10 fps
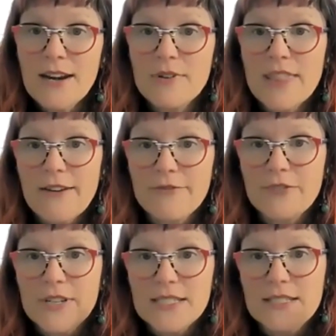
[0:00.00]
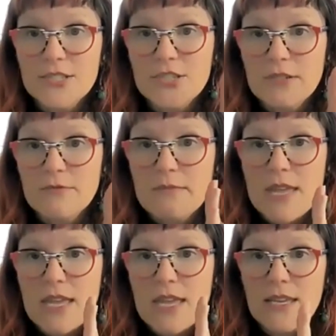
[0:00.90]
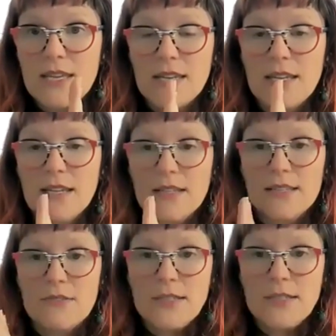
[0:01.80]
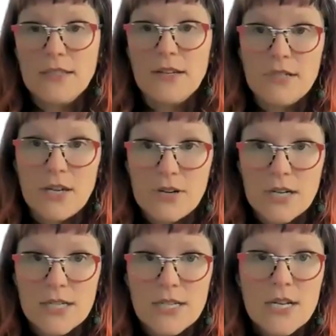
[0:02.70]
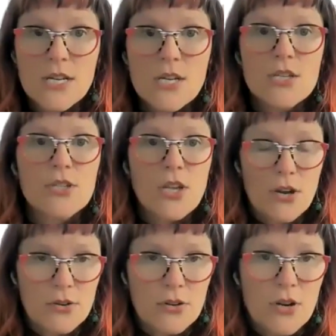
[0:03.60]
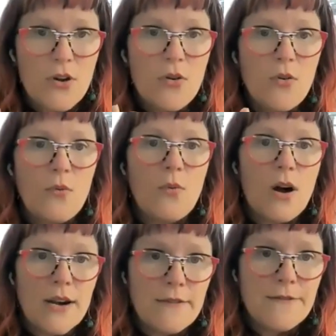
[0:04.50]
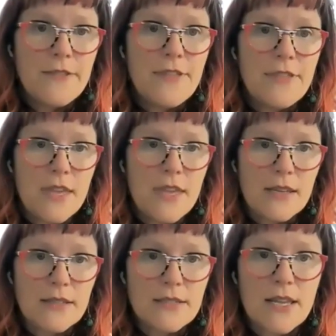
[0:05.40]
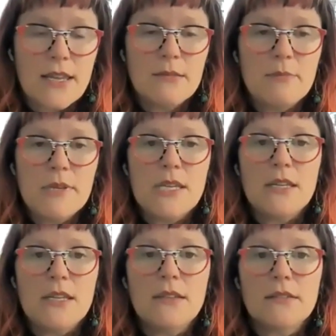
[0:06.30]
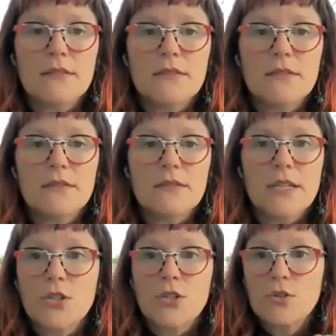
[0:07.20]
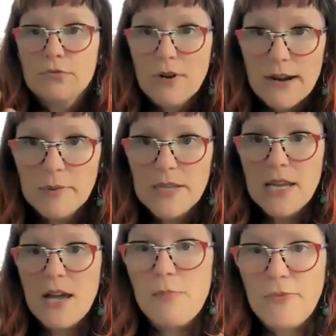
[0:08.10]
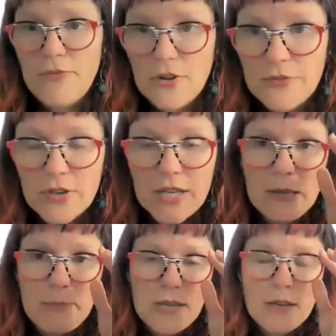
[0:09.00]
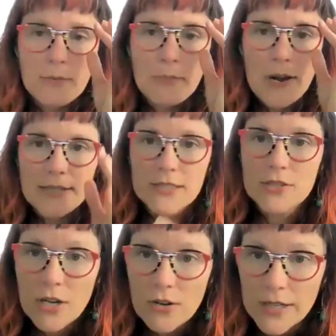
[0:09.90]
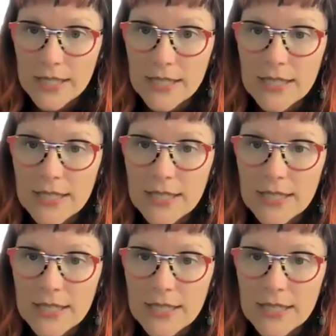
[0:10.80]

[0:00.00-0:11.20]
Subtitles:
And with every decision we make, it gets lower and lower and lower. So one of the things that can be incredibly helpful for keeping your practice going